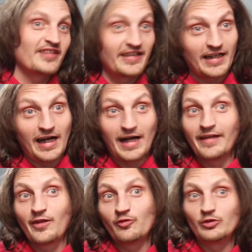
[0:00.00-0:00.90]
like a
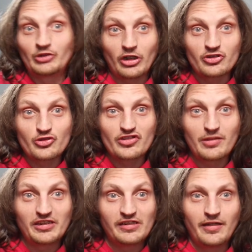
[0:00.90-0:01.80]
high-level judge or
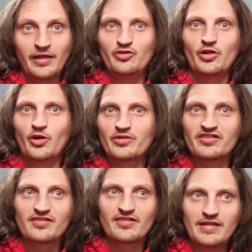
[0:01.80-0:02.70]
something, and you
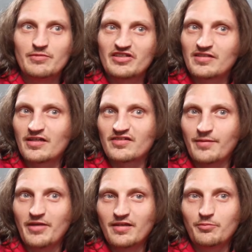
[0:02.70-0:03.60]
noticed mistakes I
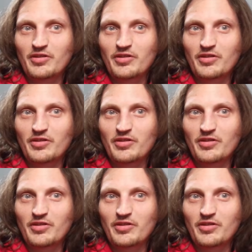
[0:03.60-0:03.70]
made,